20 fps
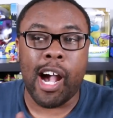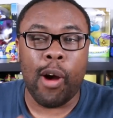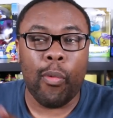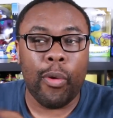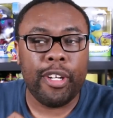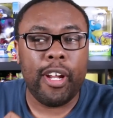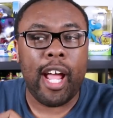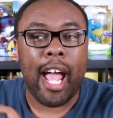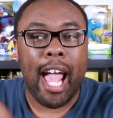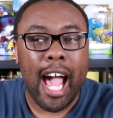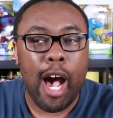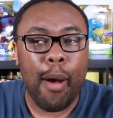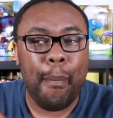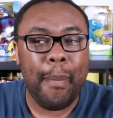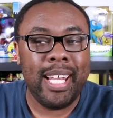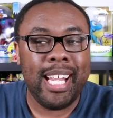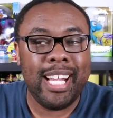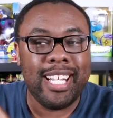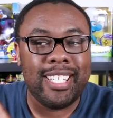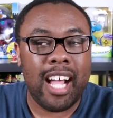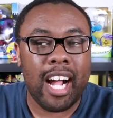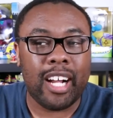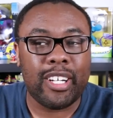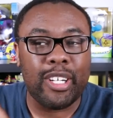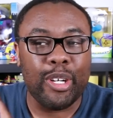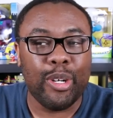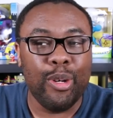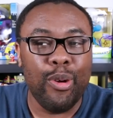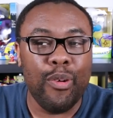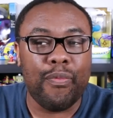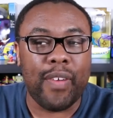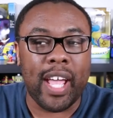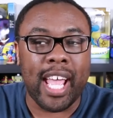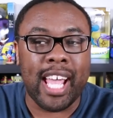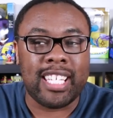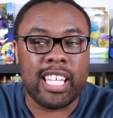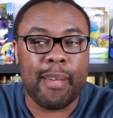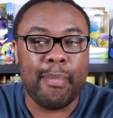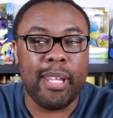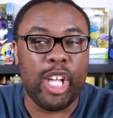I wonder how many Doctor Who
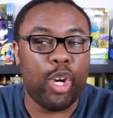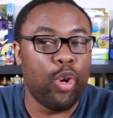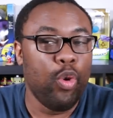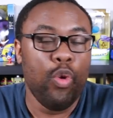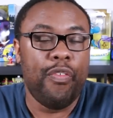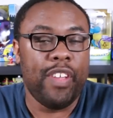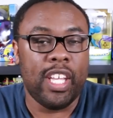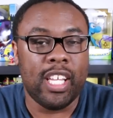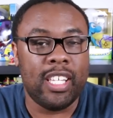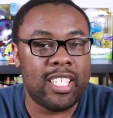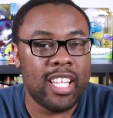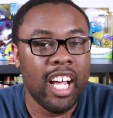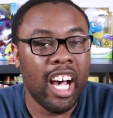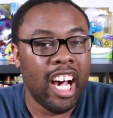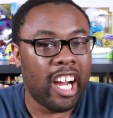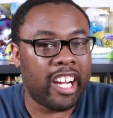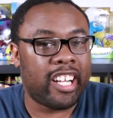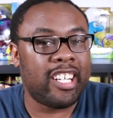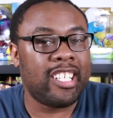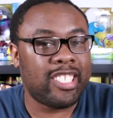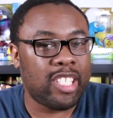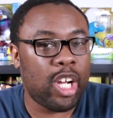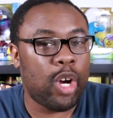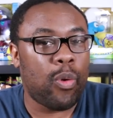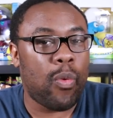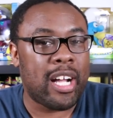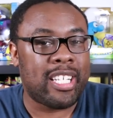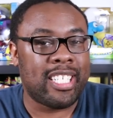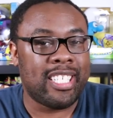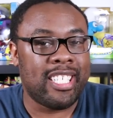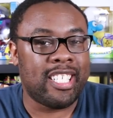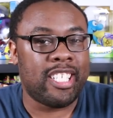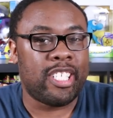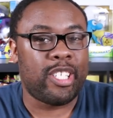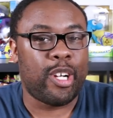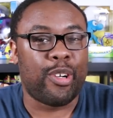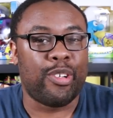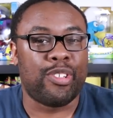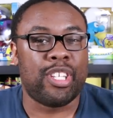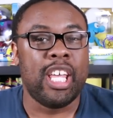fans, how many Whovians, are gonna start watching Ninja
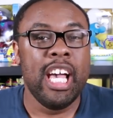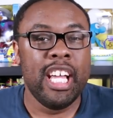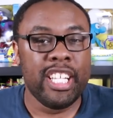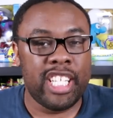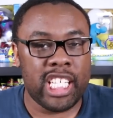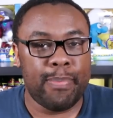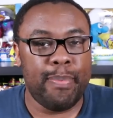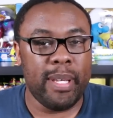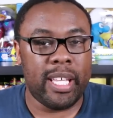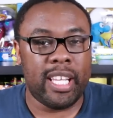Turtles just